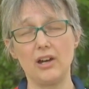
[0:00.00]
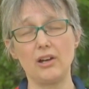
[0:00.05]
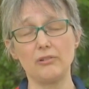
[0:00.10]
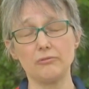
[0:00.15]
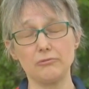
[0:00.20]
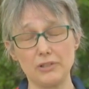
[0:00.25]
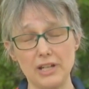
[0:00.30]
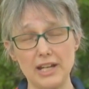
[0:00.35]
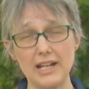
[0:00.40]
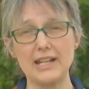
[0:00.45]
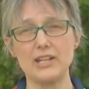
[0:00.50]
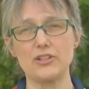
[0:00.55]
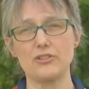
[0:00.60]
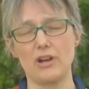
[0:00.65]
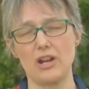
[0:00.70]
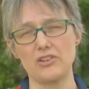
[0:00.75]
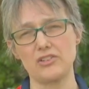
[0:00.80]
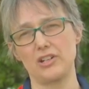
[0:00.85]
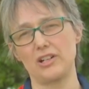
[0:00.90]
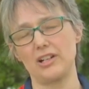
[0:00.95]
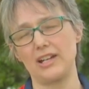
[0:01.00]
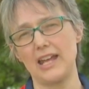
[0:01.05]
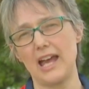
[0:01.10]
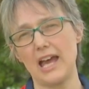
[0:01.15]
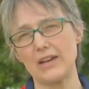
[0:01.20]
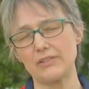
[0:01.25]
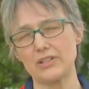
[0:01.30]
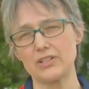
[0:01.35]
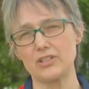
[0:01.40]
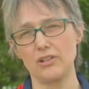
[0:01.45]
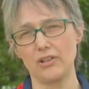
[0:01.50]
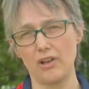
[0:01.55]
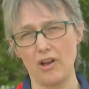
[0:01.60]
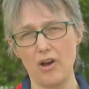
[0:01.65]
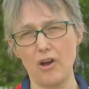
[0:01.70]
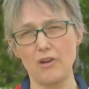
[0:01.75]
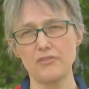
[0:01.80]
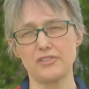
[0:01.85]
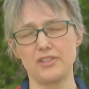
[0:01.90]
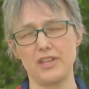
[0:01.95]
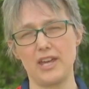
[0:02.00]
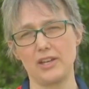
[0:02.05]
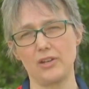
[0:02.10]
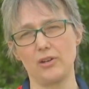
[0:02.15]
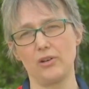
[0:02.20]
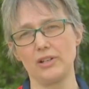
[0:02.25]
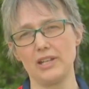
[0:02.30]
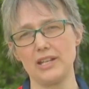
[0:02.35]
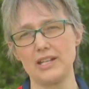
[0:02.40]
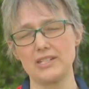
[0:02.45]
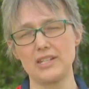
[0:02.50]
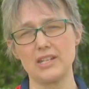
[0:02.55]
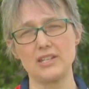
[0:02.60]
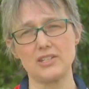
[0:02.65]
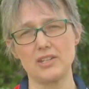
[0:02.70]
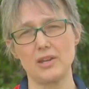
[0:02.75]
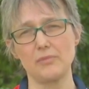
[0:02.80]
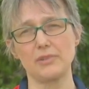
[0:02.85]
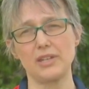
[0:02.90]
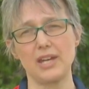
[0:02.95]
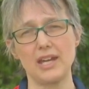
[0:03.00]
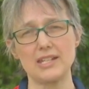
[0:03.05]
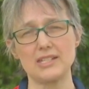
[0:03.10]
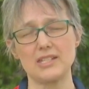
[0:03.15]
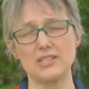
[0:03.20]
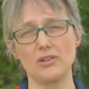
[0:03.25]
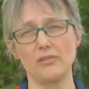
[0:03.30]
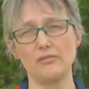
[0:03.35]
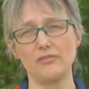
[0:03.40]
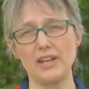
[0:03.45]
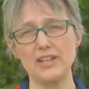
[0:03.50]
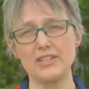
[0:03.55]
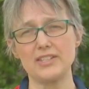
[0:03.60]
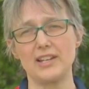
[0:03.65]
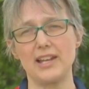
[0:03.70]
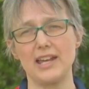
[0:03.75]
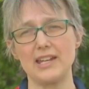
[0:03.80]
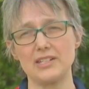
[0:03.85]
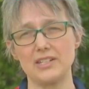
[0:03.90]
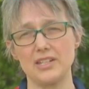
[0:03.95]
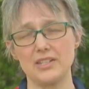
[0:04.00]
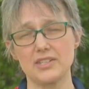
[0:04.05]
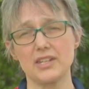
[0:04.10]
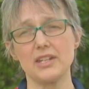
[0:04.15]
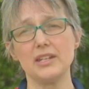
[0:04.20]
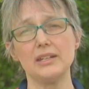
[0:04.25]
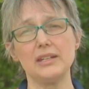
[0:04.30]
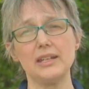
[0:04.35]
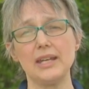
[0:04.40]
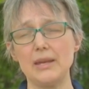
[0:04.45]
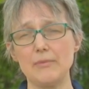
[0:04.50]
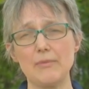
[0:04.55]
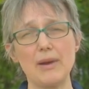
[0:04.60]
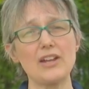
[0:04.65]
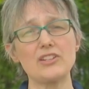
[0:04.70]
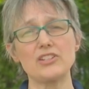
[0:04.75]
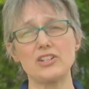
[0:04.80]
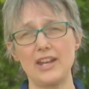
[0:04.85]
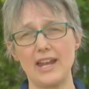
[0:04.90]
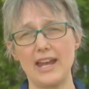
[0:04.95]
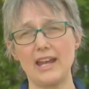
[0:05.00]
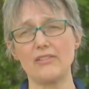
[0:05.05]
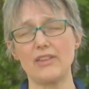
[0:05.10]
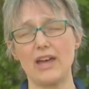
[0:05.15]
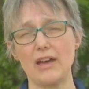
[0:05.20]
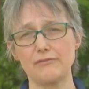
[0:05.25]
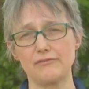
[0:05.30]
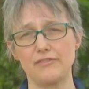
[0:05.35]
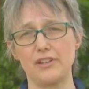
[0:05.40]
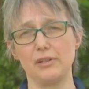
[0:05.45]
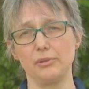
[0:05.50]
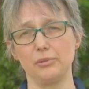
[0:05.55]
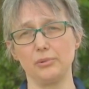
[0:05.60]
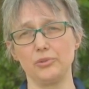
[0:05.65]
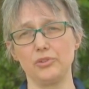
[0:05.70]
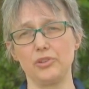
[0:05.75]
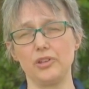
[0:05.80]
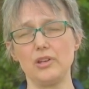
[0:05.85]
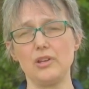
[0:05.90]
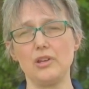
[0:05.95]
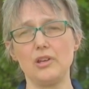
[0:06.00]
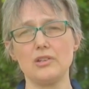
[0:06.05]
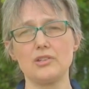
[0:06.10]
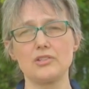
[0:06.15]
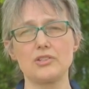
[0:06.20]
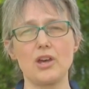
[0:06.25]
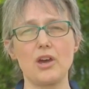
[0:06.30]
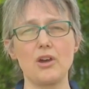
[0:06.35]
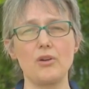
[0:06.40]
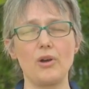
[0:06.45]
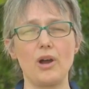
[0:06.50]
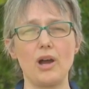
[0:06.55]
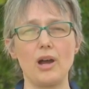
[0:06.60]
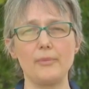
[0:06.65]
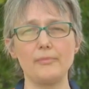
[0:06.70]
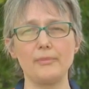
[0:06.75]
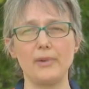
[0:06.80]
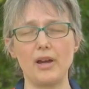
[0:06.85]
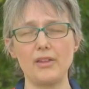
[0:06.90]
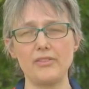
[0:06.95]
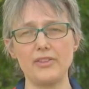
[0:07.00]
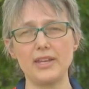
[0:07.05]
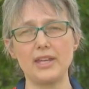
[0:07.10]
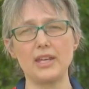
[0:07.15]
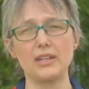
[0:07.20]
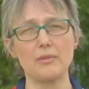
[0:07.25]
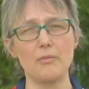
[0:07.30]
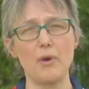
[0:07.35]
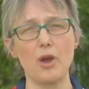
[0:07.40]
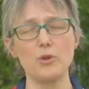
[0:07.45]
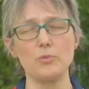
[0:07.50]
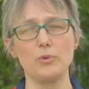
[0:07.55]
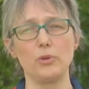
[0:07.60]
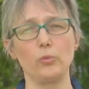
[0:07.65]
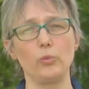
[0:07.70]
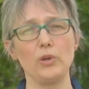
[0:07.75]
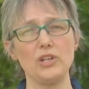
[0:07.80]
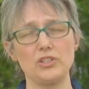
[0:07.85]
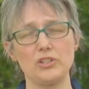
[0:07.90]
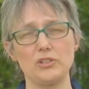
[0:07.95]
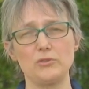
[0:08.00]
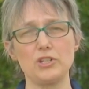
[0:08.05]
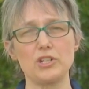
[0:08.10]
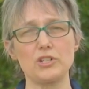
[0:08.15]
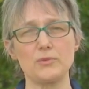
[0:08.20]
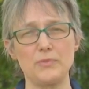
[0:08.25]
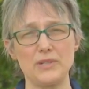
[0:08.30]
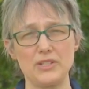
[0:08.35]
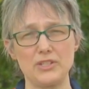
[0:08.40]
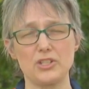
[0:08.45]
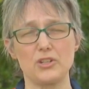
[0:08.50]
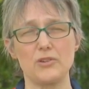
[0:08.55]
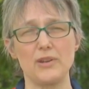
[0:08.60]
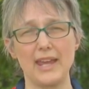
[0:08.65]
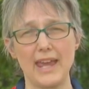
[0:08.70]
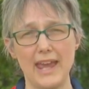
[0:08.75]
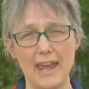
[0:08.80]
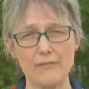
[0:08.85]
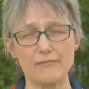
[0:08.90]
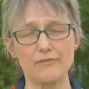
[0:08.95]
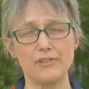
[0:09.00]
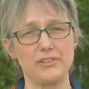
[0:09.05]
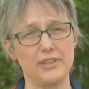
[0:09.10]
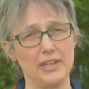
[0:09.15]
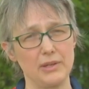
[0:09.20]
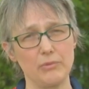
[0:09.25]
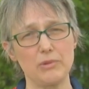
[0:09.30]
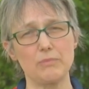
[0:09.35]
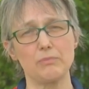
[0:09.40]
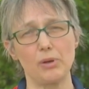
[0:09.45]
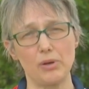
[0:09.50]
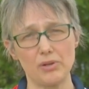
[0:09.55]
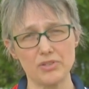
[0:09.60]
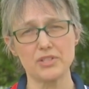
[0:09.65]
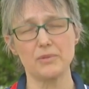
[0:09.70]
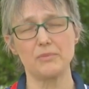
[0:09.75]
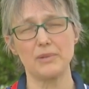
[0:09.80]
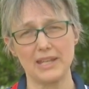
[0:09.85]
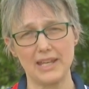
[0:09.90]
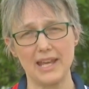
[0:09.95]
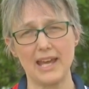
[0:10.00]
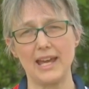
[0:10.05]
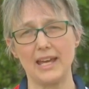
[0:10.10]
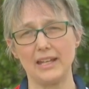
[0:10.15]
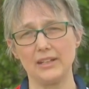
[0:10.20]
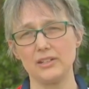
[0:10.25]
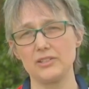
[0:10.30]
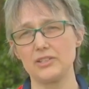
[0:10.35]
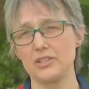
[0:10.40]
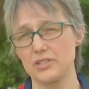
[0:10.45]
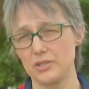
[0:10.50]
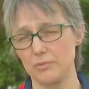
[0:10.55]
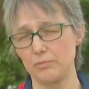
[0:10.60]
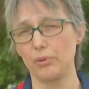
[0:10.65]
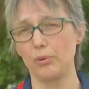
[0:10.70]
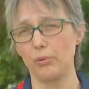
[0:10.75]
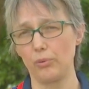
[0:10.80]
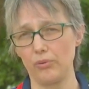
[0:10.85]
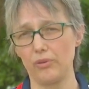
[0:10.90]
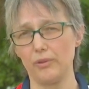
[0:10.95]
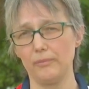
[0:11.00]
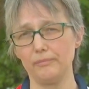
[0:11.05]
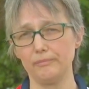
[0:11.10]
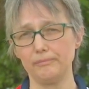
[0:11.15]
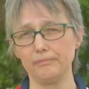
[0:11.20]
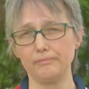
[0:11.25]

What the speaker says: really tragically having to look after their colleagues, in some cases on ventilators. Imagine how that feels. So I think at the moment we should just be doing everything we possibly can to support them.